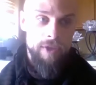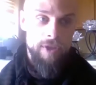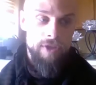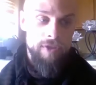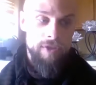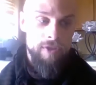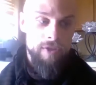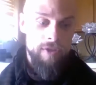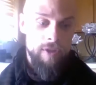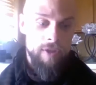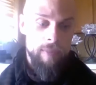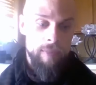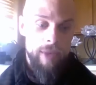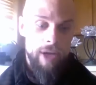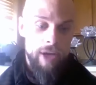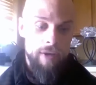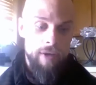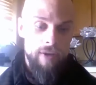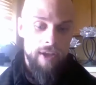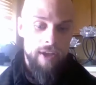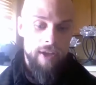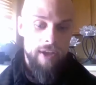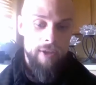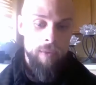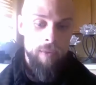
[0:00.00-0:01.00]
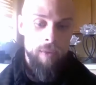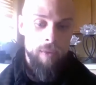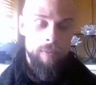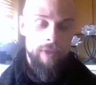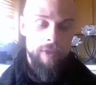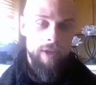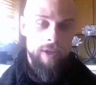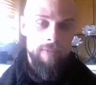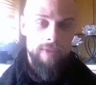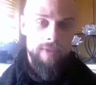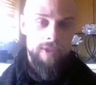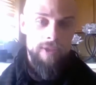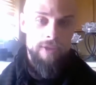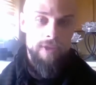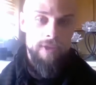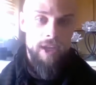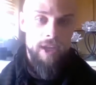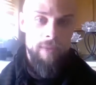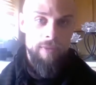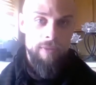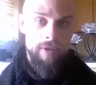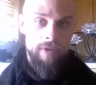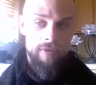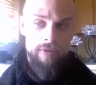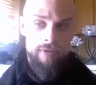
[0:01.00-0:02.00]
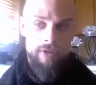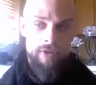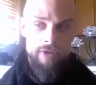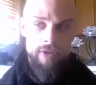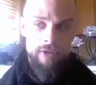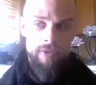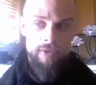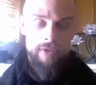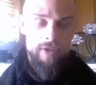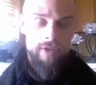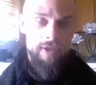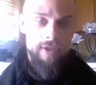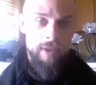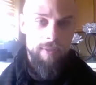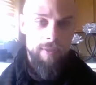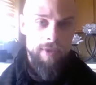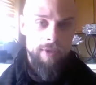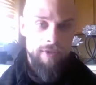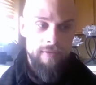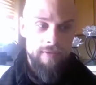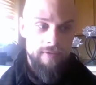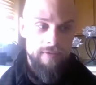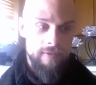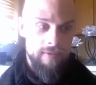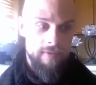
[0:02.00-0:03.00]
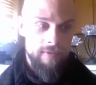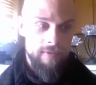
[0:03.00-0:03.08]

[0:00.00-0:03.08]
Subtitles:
you're about, and they won't be able to stop you. There's no deception.